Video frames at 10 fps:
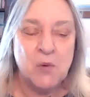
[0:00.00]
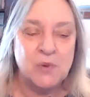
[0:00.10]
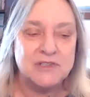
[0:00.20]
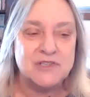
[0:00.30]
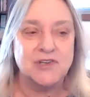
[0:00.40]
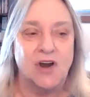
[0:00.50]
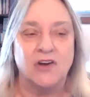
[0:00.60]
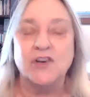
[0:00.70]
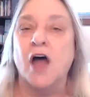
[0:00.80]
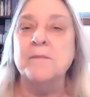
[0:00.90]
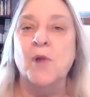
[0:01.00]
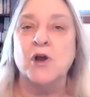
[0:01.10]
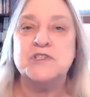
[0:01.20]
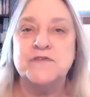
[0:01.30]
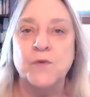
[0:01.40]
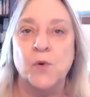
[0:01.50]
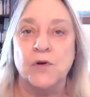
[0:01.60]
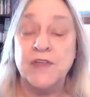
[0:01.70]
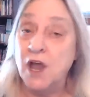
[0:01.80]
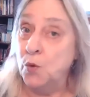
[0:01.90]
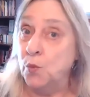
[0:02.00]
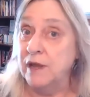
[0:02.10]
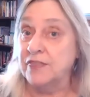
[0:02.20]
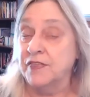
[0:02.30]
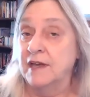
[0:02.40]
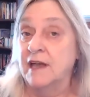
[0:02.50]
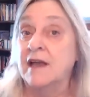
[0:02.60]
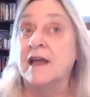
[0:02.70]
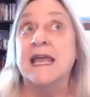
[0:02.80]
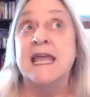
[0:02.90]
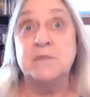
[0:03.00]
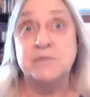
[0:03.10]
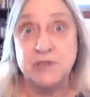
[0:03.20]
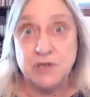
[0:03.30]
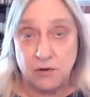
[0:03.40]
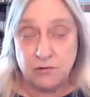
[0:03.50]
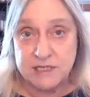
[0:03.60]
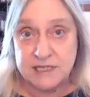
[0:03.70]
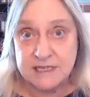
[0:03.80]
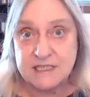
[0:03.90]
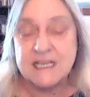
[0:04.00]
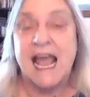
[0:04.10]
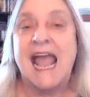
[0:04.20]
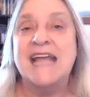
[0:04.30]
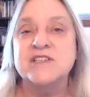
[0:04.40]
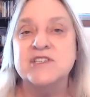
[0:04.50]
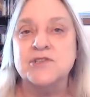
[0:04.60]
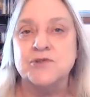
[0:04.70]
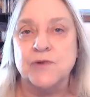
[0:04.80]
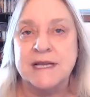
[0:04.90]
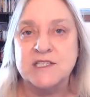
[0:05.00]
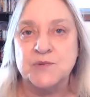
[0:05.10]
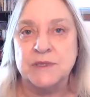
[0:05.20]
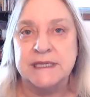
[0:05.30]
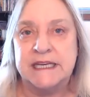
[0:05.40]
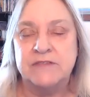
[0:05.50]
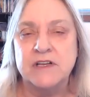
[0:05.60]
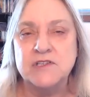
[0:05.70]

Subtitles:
We'll start on March 4th with hypnosis and stress relief.